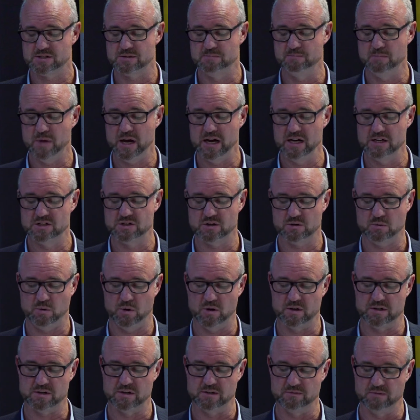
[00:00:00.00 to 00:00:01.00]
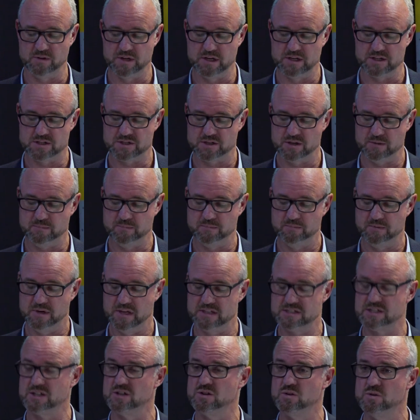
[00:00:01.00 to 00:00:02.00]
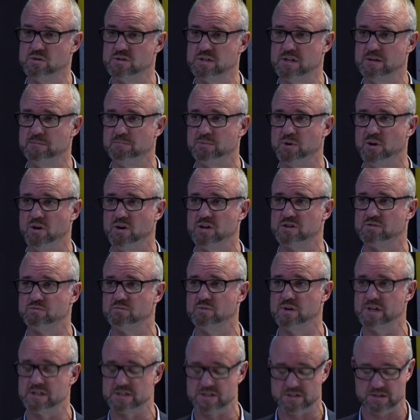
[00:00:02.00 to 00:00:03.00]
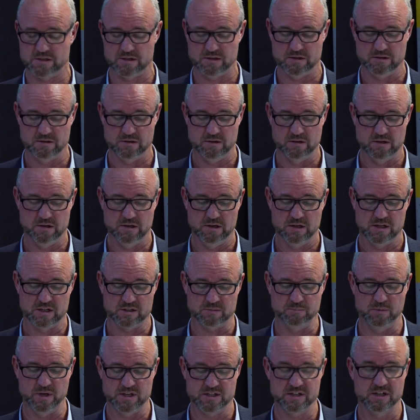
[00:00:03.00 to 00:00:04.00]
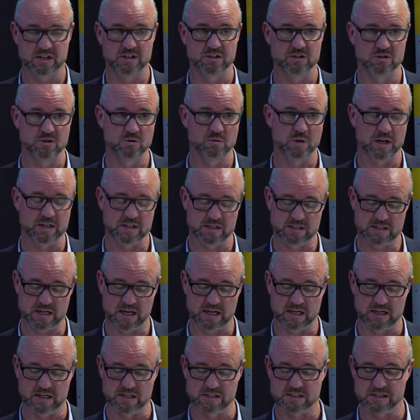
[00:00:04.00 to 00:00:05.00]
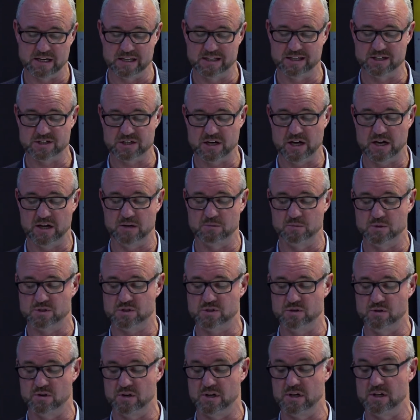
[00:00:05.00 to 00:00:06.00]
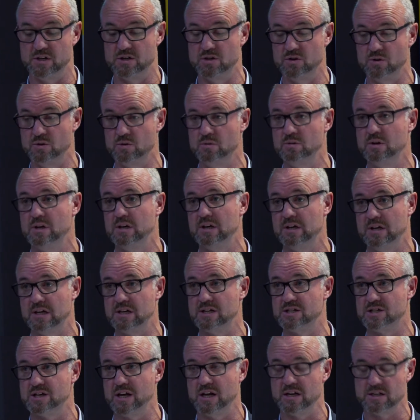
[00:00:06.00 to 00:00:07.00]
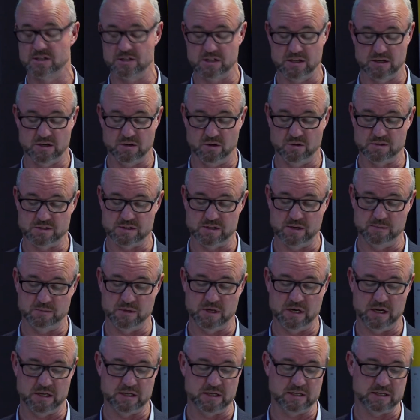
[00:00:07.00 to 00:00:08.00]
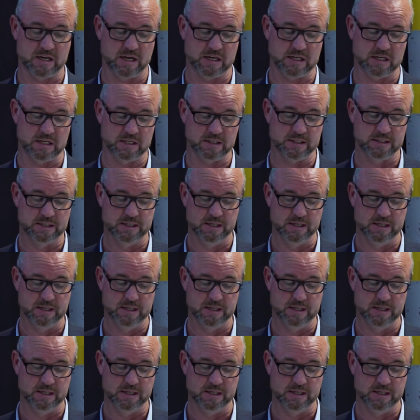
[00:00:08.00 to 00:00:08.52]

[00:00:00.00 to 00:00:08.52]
a major quality of leadership, as it usually implies risk, especially in new undertakings, and the Charter was certainly a new and challenging concept and undertaking.